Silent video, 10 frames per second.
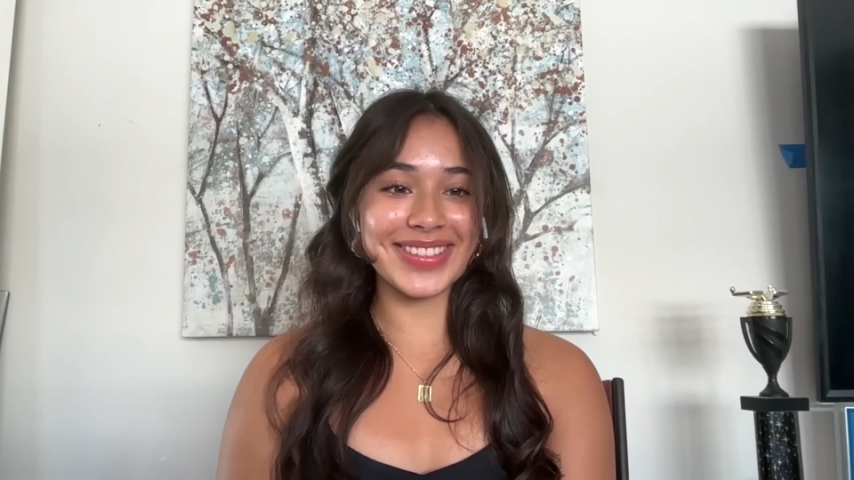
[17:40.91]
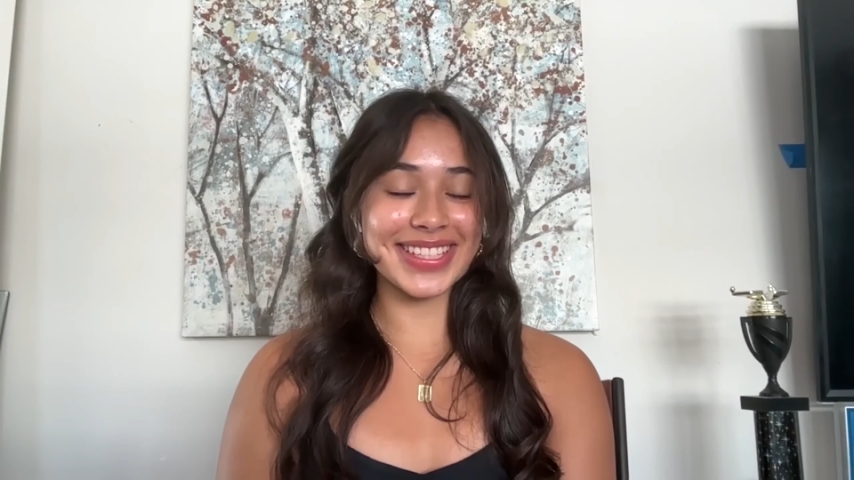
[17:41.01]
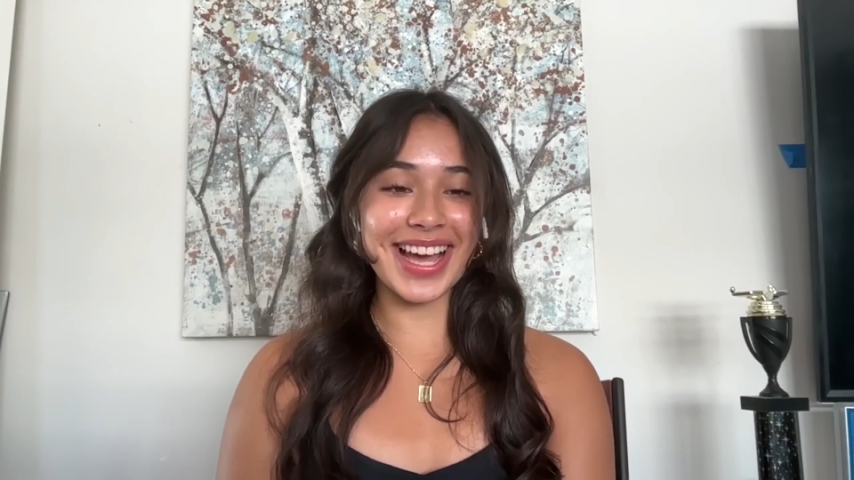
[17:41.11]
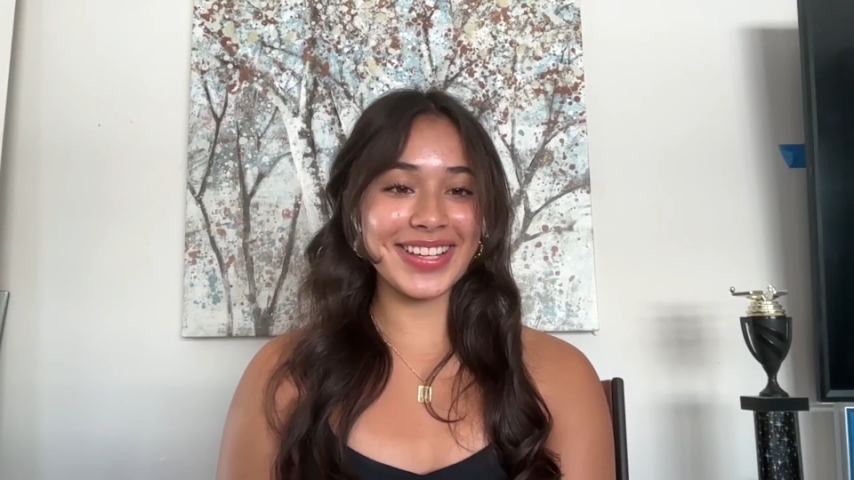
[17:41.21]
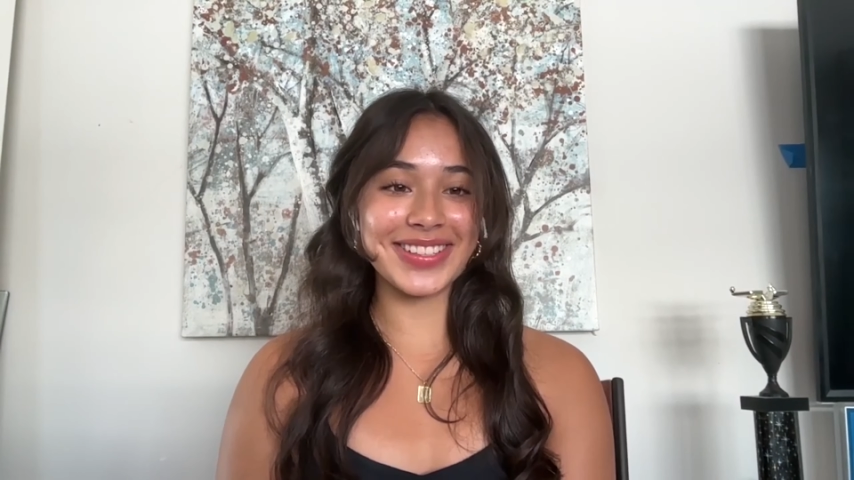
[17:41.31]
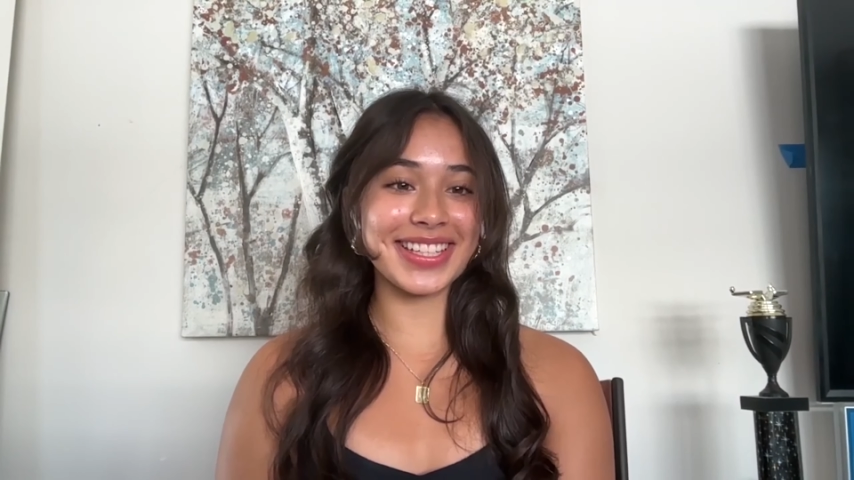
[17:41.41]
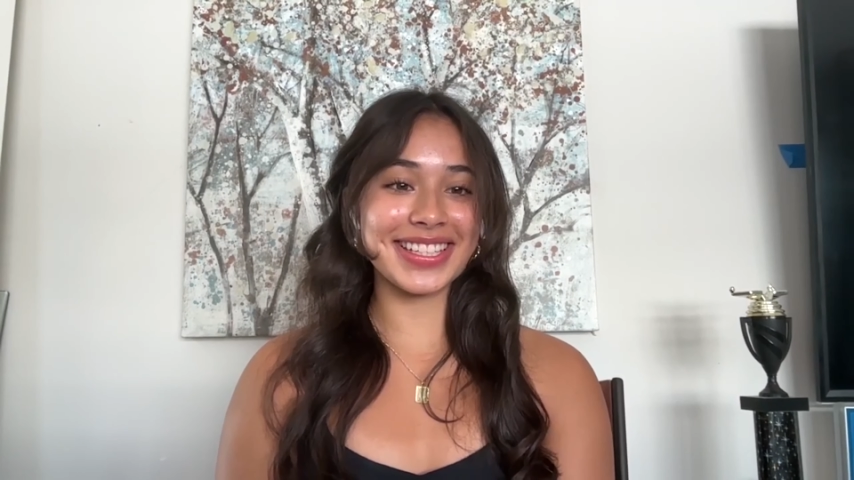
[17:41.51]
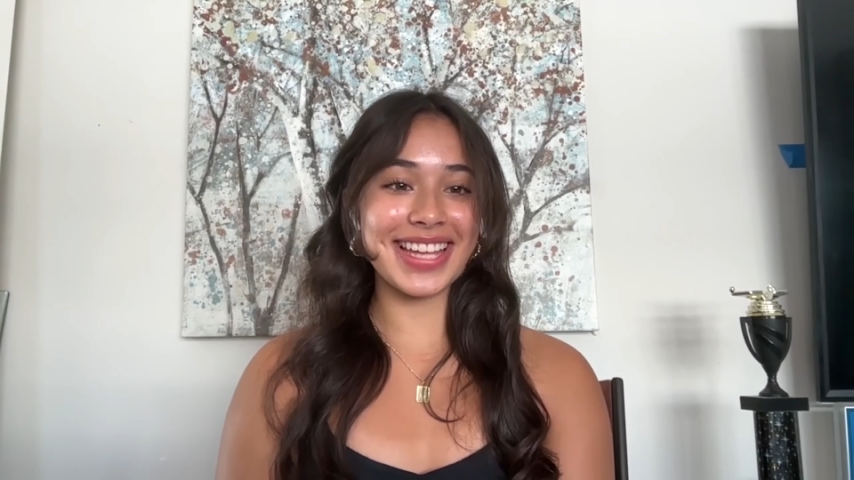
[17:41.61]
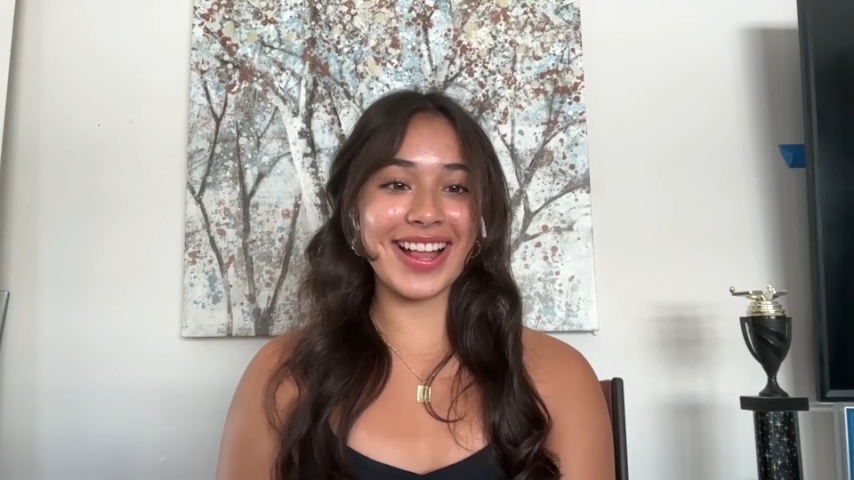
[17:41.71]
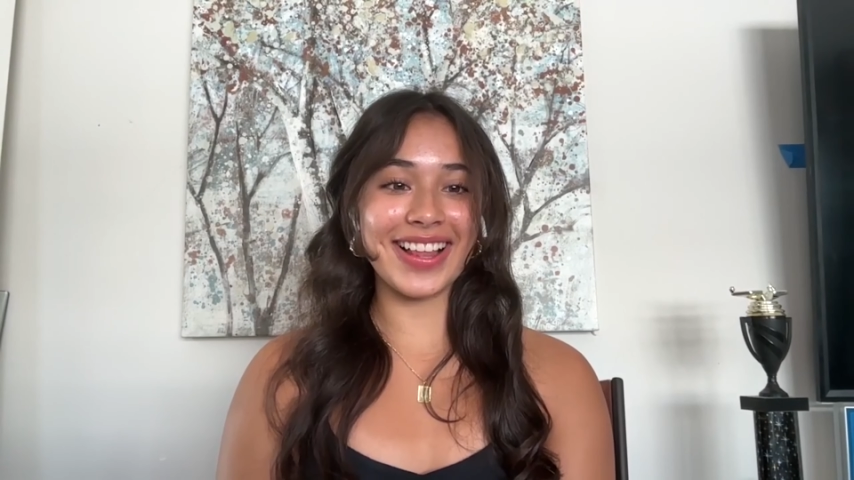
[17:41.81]
Was not used to
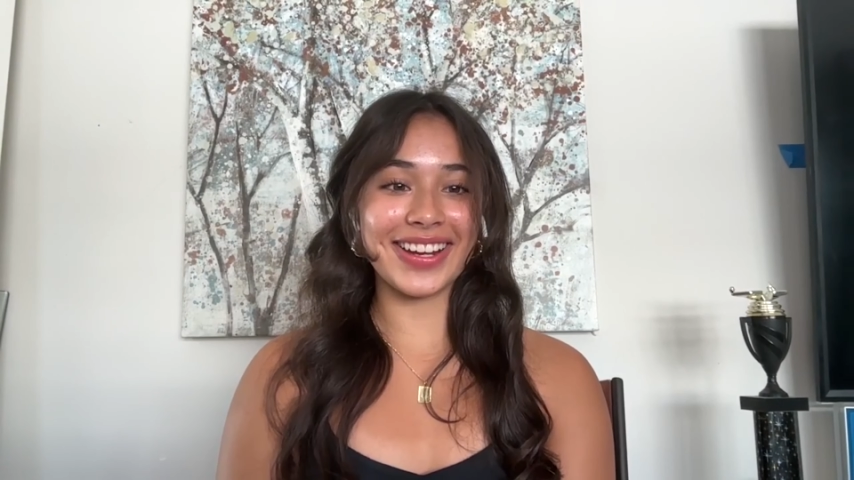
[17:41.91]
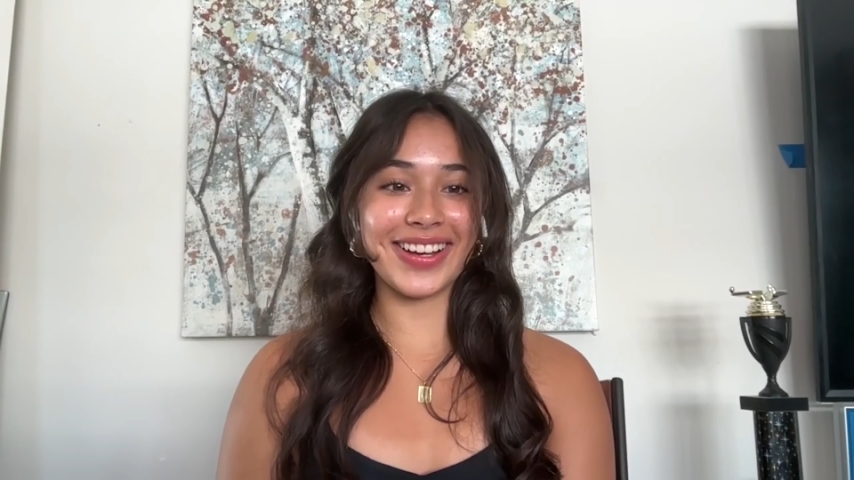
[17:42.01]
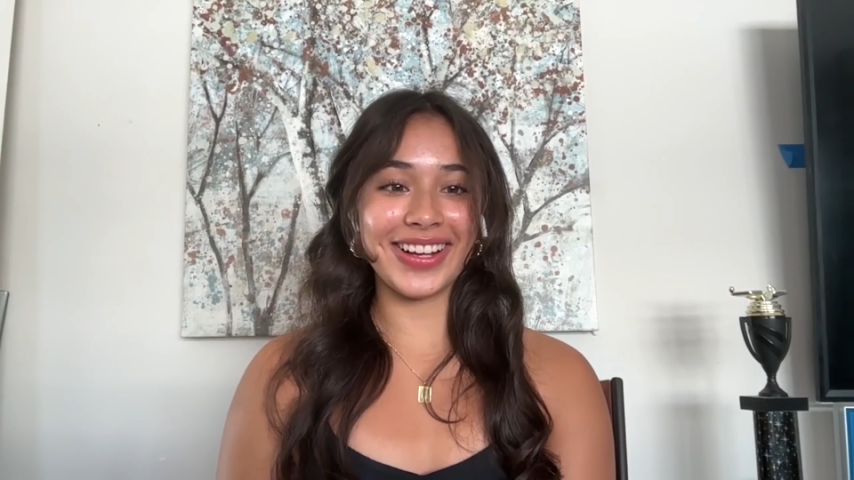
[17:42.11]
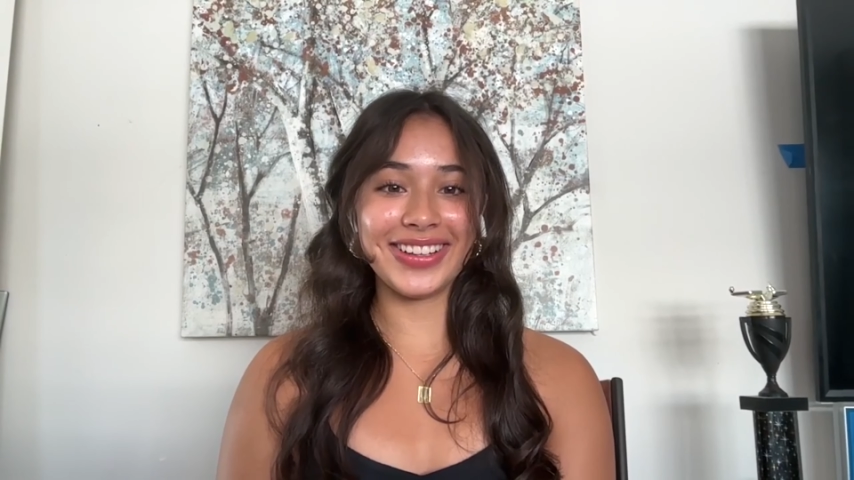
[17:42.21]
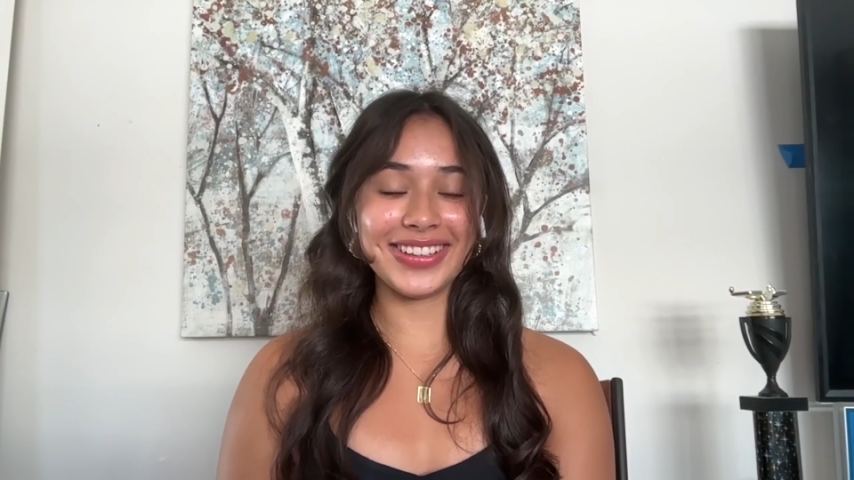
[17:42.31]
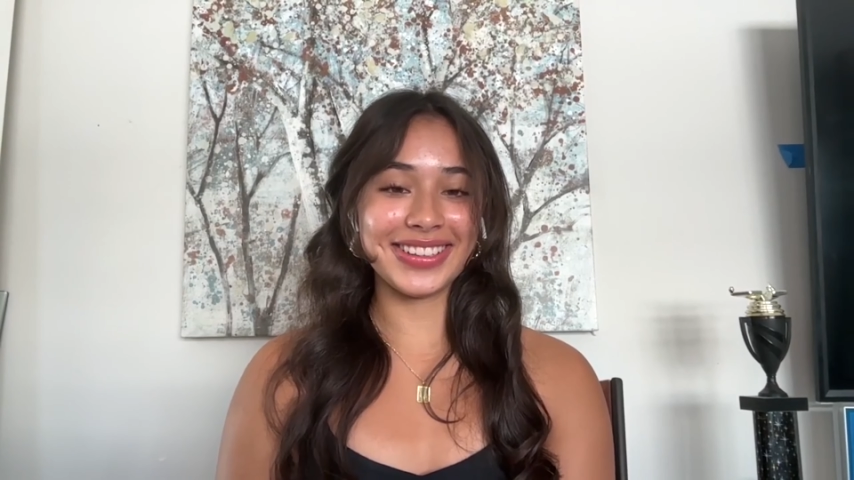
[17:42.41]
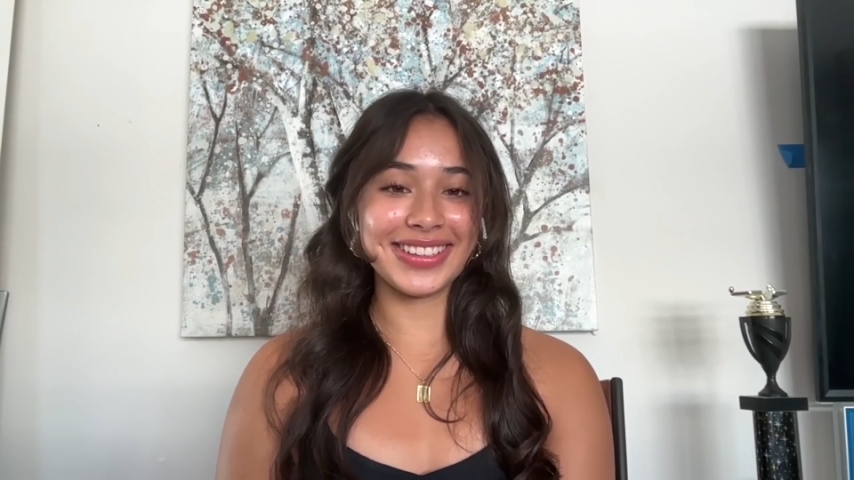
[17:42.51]
the style at all.